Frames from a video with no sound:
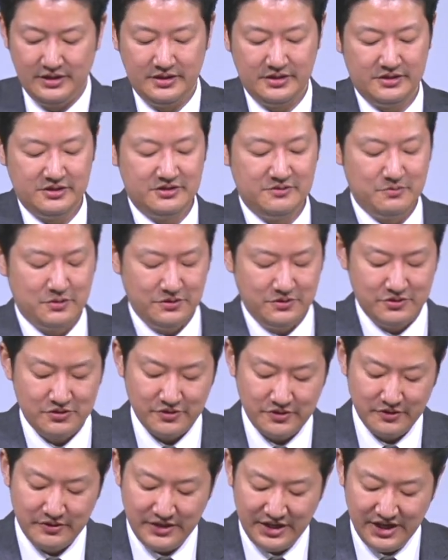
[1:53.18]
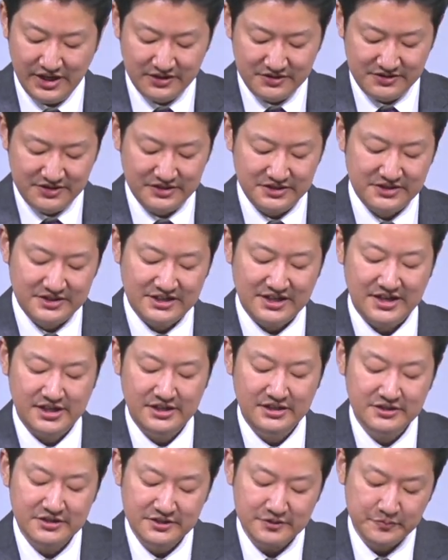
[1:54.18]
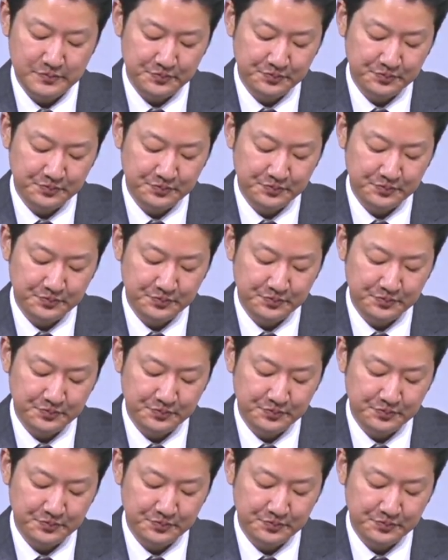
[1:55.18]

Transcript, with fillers: Spiritual exercise.